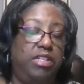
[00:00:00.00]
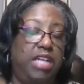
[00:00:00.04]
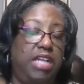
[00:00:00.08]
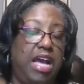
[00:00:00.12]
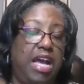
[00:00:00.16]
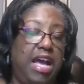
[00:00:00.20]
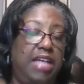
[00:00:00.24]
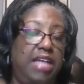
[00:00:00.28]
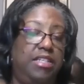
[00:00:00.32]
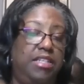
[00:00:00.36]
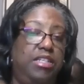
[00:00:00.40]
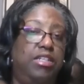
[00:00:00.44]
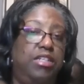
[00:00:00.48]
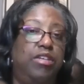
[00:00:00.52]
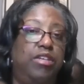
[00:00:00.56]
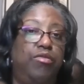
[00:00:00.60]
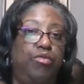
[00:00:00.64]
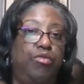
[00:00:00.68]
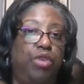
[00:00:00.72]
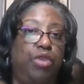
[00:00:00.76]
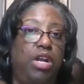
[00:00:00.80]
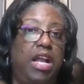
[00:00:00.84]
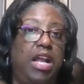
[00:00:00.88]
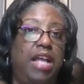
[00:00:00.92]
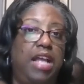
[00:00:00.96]
an idea
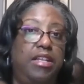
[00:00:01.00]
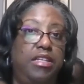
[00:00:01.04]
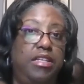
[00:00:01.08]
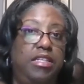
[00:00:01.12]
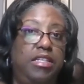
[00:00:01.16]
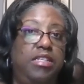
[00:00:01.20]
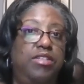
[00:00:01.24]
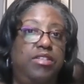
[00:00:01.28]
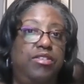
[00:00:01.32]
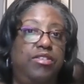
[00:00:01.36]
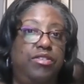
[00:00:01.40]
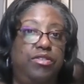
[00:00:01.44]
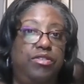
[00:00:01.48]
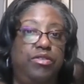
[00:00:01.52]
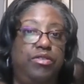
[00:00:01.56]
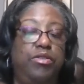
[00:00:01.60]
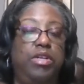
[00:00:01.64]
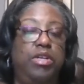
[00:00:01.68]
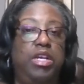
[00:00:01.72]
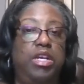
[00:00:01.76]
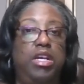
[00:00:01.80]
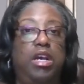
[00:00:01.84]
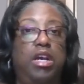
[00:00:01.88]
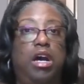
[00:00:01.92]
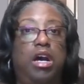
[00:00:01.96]
of what I need to
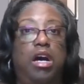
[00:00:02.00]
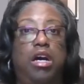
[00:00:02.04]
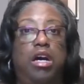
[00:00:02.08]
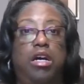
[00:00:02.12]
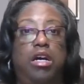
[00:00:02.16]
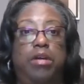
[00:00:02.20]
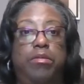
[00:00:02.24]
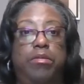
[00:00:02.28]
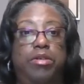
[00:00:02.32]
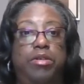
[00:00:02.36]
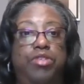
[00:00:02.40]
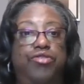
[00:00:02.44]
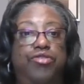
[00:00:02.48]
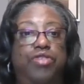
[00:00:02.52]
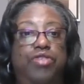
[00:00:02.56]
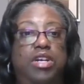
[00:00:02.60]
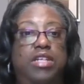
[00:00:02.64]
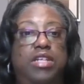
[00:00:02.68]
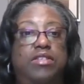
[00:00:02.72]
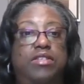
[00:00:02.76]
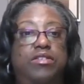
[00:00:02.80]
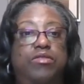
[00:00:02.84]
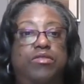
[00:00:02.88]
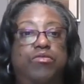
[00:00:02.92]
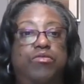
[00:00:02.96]

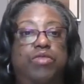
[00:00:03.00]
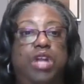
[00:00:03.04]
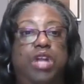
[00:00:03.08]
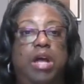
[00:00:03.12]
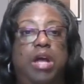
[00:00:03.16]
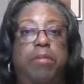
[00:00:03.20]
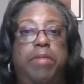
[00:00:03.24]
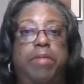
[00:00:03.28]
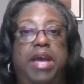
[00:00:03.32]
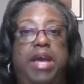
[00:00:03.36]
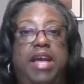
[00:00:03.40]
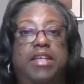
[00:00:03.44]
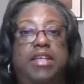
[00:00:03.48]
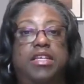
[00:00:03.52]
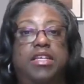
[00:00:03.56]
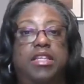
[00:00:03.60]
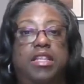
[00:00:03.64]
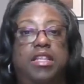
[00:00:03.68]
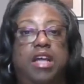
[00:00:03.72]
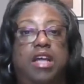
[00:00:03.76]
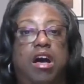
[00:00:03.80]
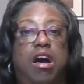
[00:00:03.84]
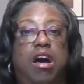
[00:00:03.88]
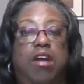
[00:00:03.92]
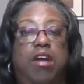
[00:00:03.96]
address when I'm back
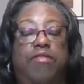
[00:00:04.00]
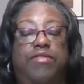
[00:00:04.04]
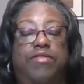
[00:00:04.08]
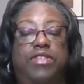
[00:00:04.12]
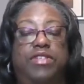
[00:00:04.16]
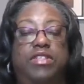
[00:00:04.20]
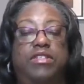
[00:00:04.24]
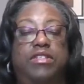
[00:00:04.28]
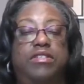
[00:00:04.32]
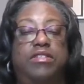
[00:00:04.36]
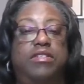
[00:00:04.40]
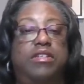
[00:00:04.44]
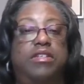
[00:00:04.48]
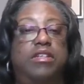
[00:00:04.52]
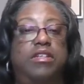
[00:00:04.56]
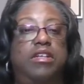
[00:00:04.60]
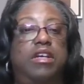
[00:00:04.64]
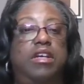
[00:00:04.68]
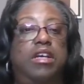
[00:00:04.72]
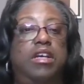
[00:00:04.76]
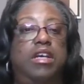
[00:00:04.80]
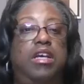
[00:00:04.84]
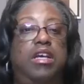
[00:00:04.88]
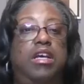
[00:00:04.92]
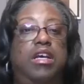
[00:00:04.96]
in the office.
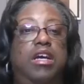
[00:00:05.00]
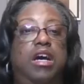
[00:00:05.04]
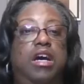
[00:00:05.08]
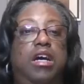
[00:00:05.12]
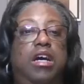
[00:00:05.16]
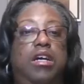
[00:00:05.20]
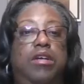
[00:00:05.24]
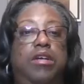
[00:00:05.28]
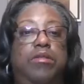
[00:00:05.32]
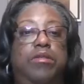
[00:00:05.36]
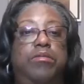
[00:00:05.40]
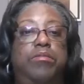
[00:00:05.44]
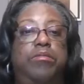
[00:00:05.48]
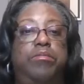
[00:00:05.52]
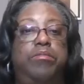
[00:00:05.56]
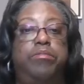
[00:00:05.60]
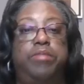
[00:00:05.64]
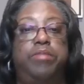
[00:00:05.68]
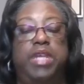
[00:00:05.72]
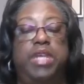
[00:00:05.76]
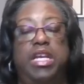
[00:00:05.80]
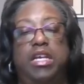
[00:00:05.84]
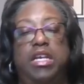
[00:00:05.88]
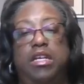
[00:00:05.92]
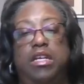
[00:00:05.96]

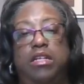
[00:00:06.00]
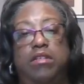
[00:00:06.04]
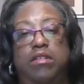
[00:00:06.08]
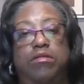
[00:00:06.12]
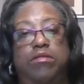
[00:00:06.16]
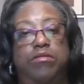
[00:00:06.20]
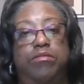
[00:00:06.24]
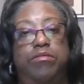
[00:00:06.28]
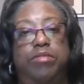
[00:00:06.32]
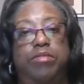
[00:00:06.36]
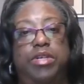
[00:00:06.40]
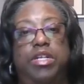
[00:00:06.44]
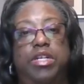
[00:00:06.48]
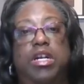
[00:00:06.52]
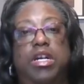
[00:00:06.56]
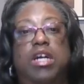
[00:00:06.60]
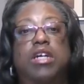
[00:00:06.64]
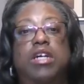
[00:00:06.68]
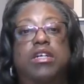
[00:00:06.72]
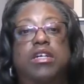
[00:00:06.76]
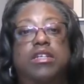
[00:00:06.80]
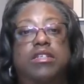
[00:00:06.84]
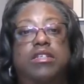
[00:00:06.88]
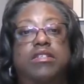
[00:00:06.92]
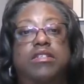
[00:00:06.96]
And
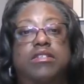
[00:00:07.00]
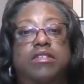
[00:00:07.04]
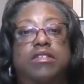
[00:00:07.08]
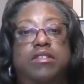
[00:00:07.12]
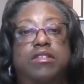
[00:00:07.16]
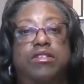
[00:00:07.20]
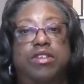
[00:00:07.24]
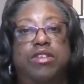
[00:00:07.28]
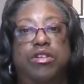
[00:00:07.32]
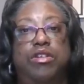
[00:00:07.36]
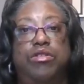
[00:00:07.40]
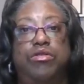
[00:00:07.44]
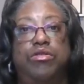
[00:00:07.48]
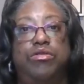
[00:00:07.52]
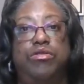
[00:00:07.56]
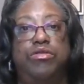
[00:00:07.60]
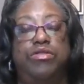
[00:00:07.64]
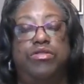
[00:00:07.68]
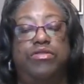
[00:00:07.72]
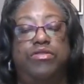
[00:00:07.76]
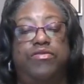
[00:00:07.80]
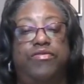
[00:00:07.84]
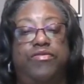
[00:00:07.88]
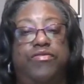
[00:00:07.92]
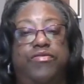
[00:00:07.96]
because
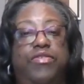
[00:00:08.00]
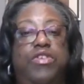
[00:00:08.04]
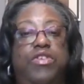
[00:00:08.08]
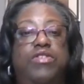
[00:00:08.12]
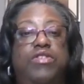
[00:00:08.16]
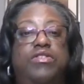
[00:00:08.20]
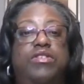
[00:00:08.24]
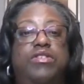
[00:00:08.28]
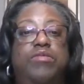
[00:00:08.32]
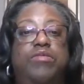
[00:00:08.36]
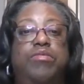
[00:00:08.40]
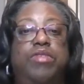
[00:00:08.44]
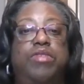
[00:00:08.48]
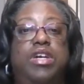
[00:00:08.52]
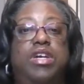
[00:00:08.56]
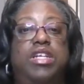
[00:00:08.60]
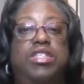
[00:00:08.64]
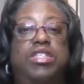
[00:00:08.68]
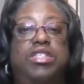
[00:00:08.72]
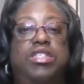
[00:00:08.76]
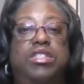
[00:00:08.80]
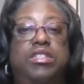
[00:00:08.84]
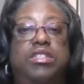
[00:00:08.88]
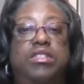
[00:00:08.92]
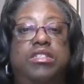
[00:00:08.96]
those first
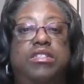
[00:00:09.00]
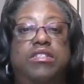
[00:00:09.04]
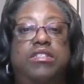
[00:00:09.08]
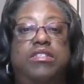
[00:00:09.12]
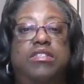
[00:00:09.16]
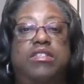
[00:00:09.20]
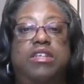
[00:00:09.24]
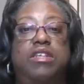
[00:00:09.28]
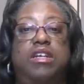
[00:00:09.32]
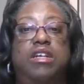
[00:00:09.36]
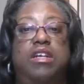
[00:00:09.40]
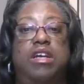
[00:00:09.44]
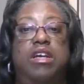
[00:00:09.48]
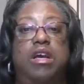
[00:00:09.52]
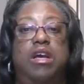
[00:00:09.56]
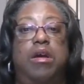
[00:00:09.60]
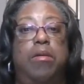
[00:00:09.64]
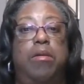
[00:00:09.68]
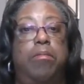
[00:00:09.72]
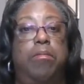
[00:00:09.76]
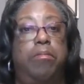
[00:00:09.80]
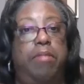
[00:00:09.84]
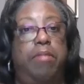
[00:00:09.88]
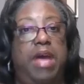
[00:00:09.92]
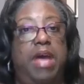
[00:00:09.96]
impressions
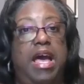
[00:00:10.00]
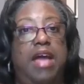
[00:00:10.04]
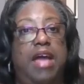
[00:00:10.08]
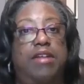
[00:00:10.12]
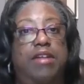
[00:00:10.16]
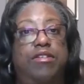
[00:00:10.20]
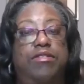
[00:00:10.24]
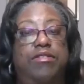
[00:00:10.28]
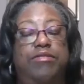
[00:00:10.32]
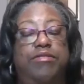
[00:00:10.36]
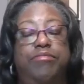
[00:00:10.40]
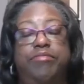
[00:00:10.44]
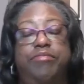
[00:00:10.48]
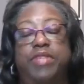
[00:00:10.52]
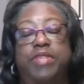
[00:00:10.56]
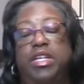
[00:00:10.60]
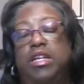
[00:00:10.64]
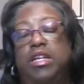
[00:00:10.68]
matter,